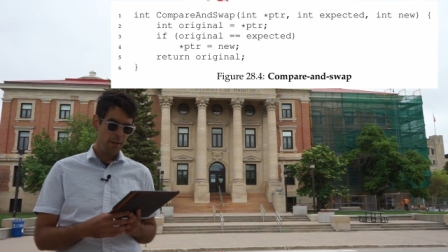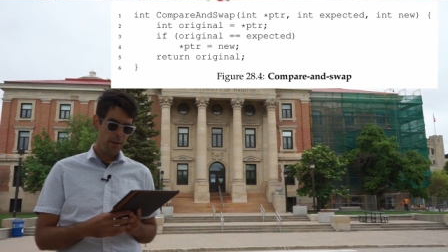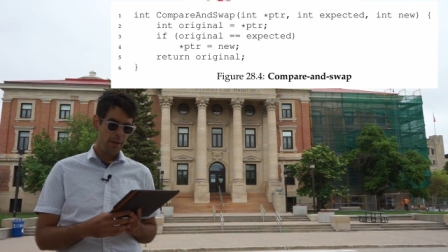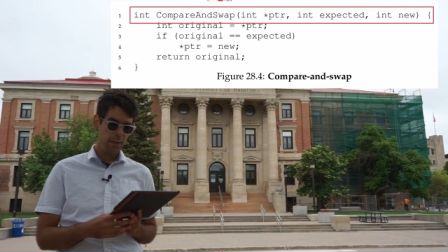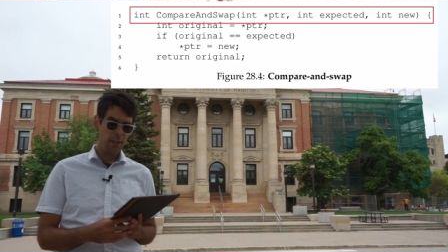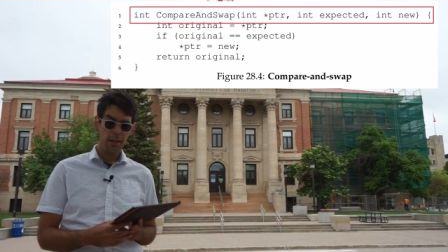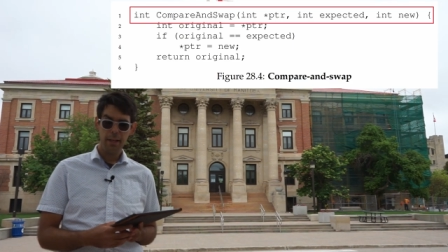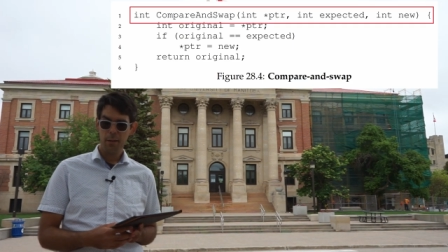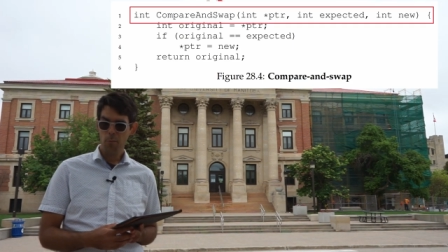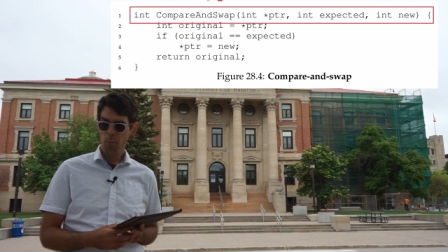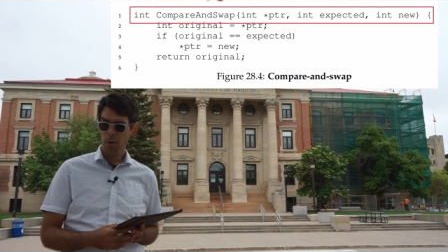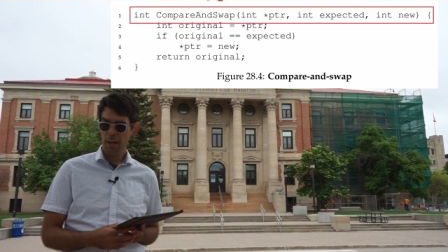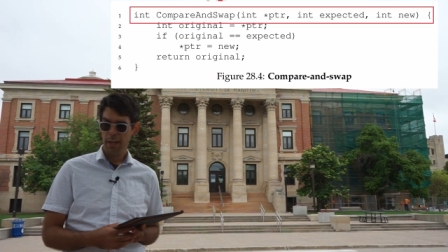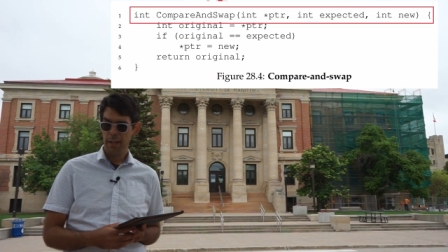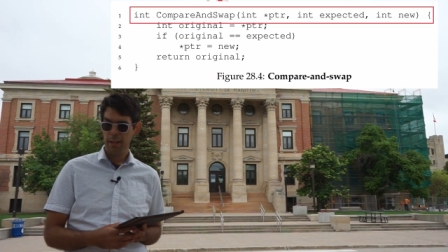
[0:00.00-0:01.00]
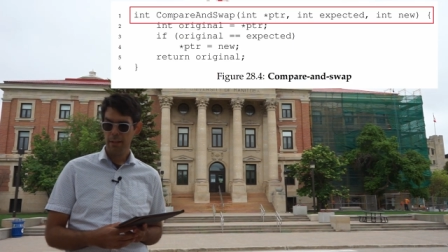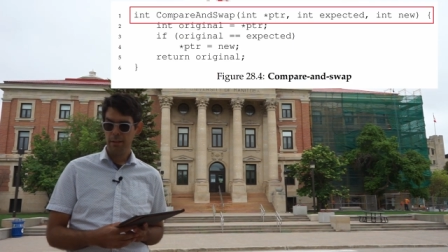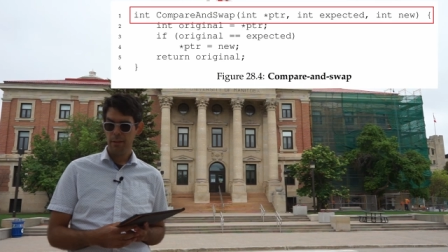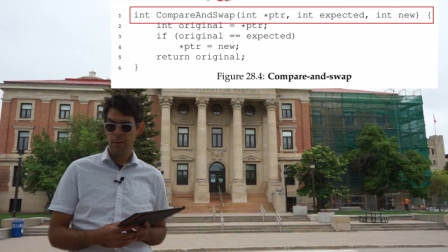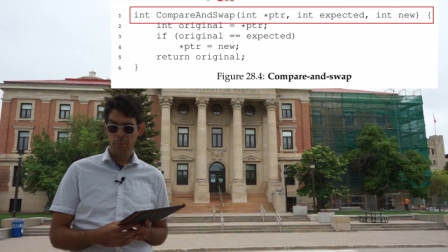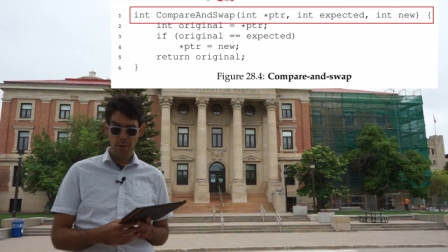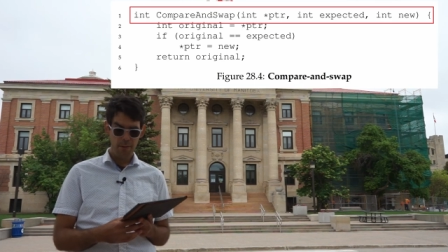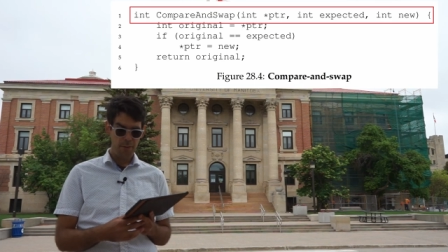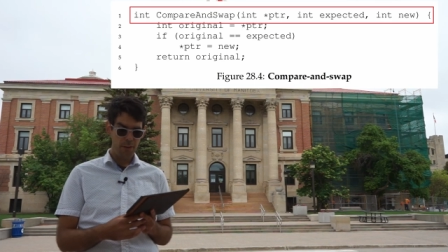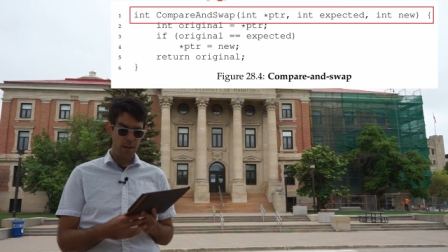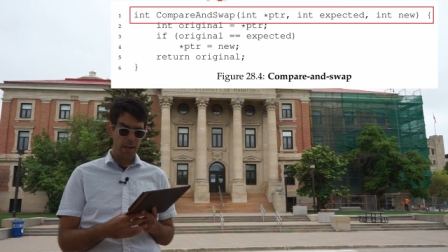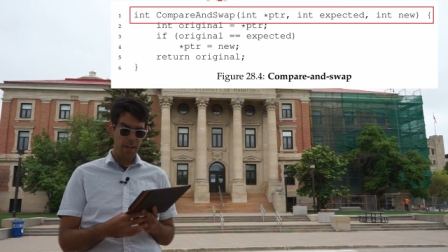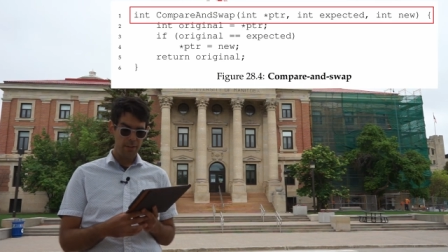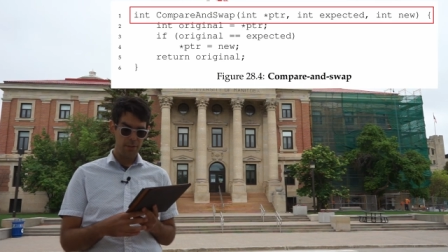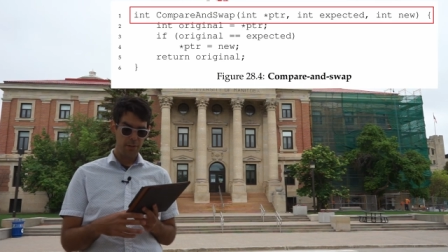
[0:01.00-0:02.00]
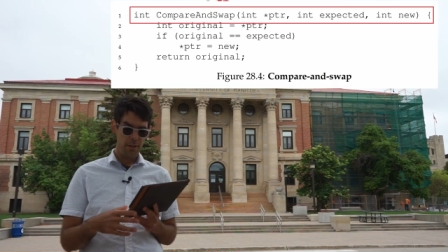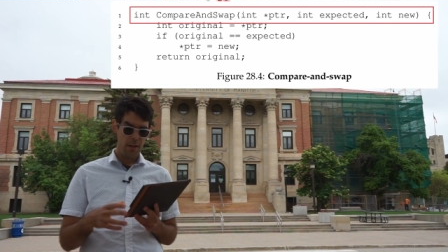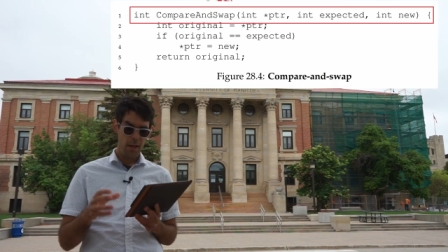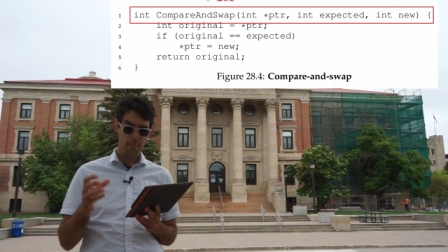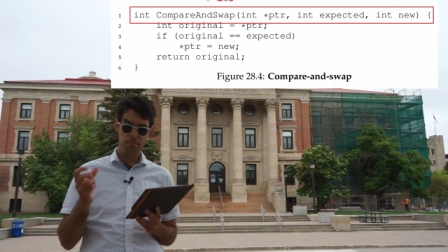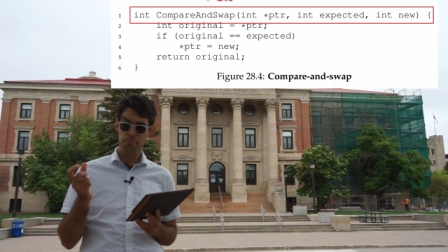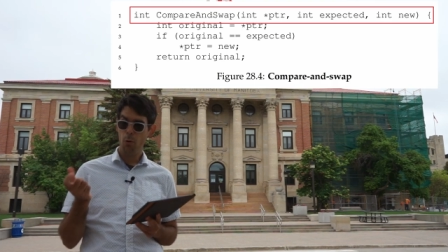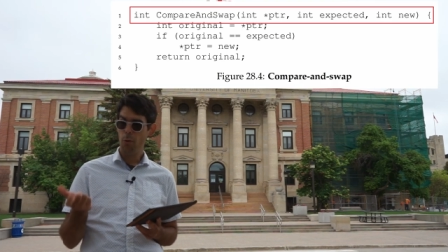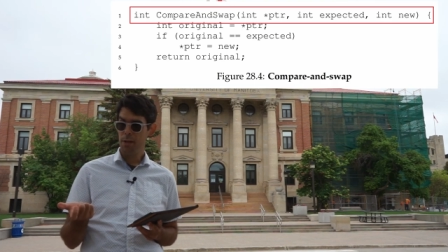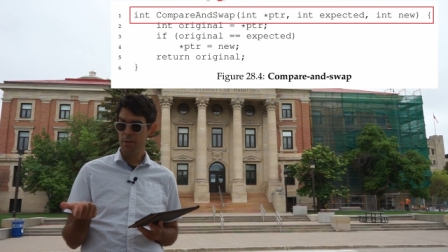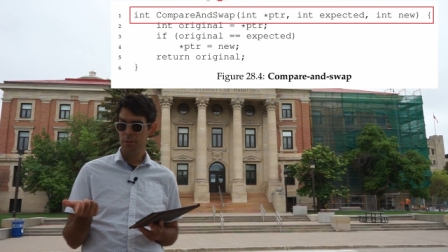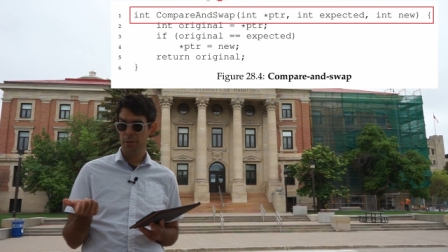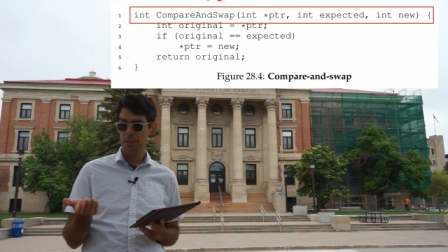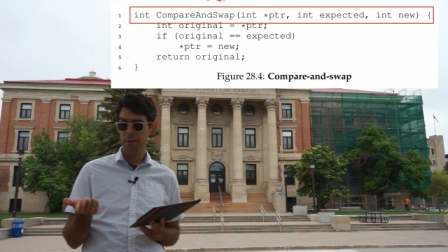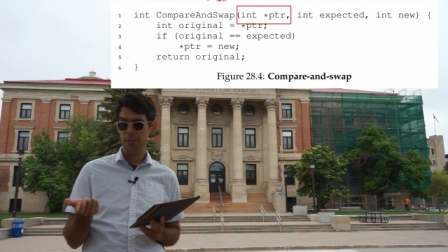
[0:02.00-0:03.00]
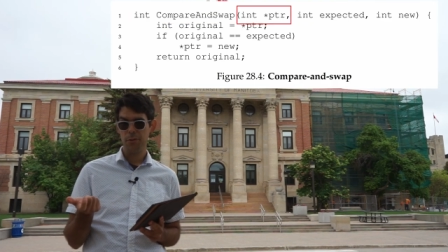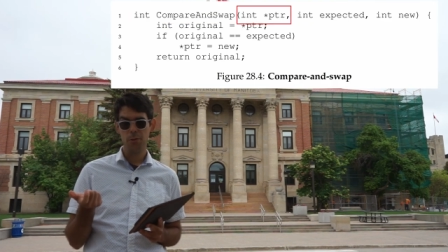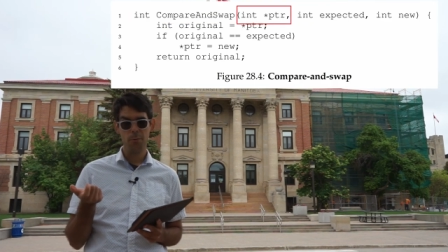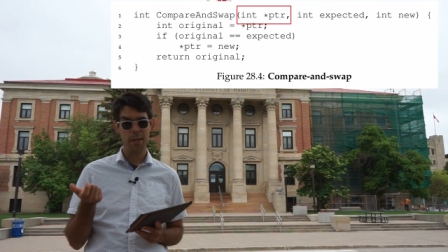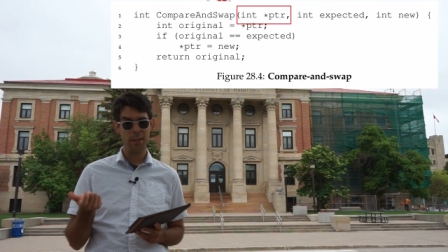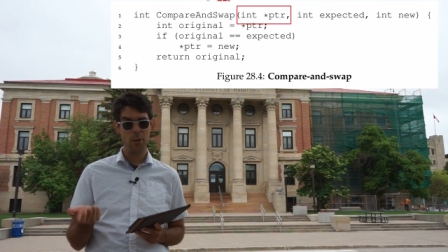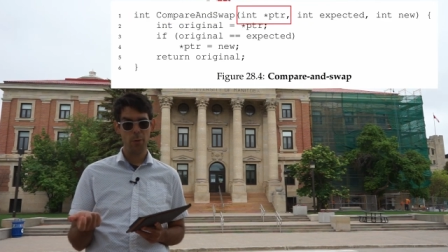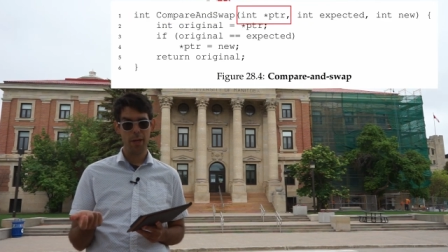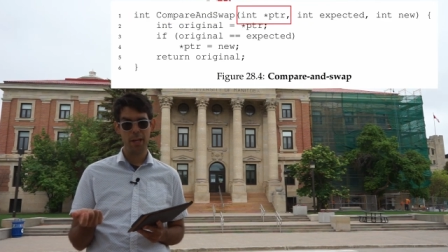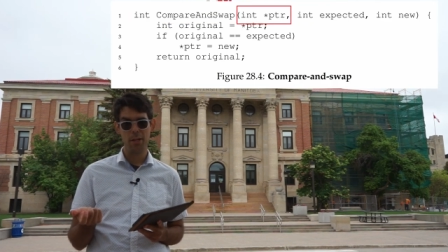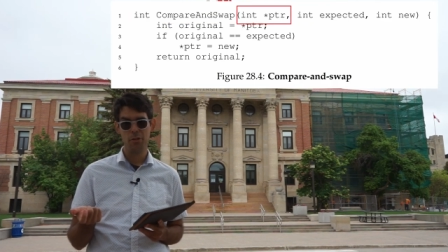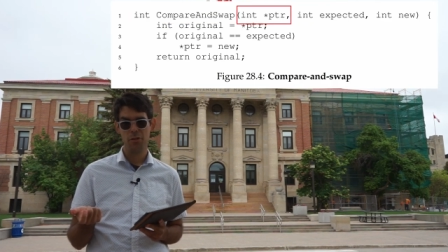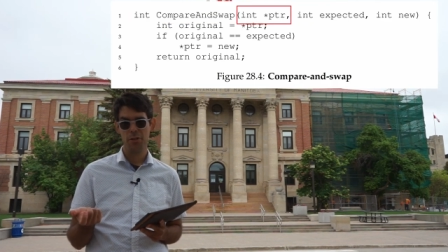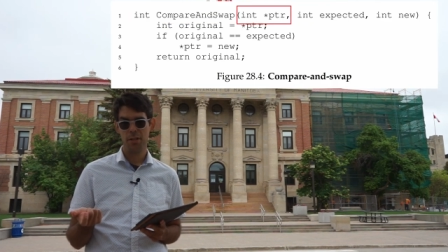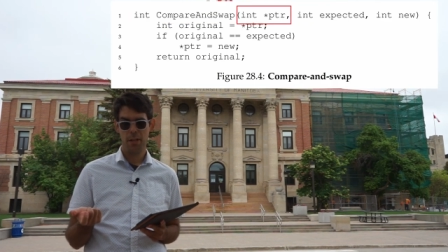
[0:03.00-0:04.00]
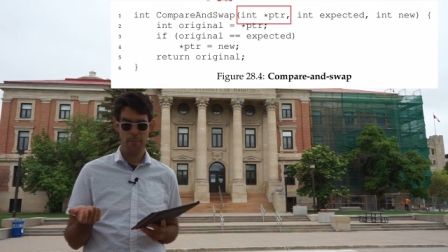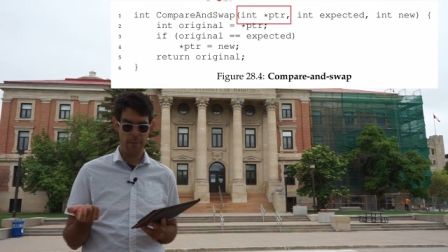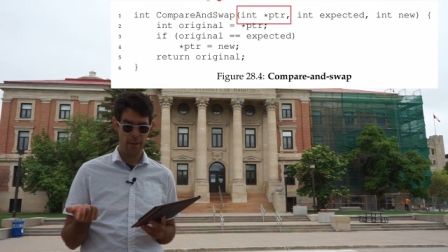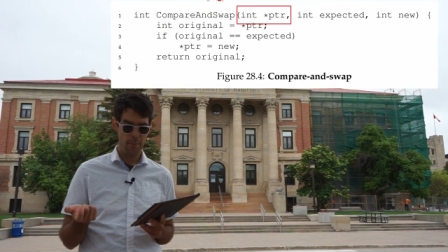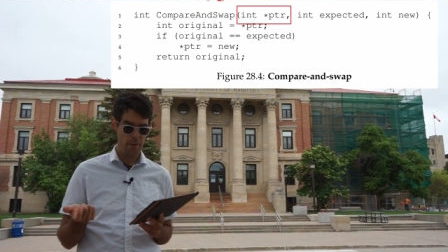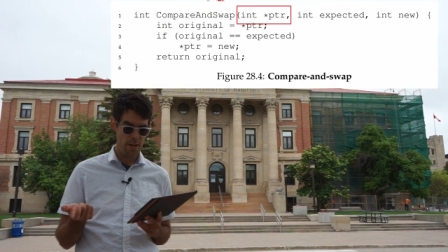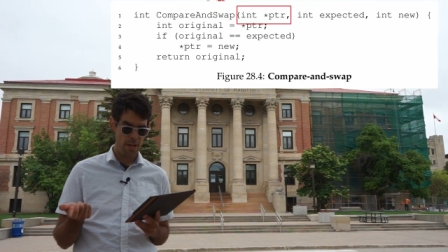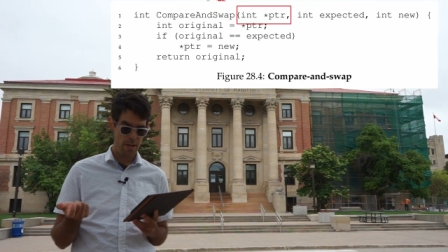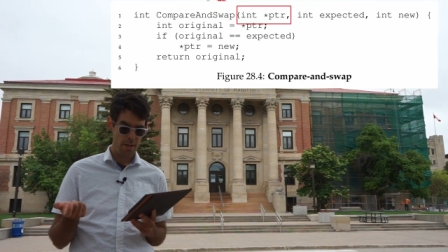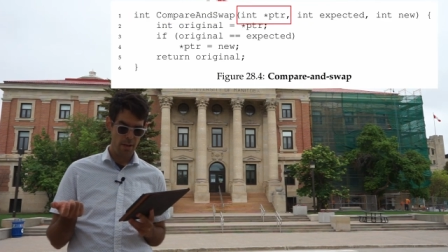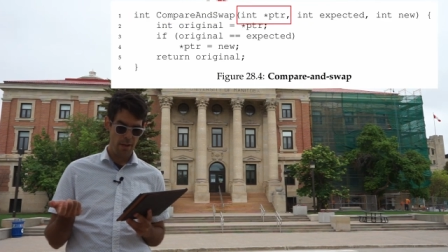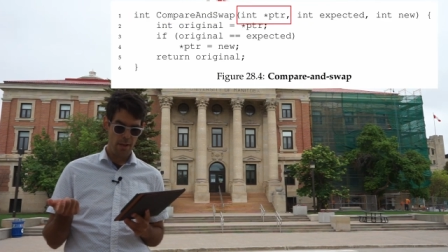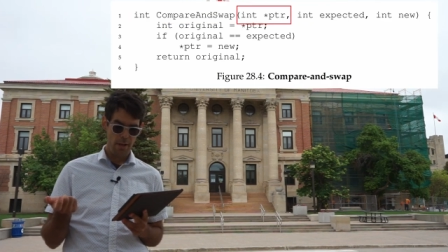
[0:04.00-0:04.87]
On line one, we've got a pointer to a location in memory.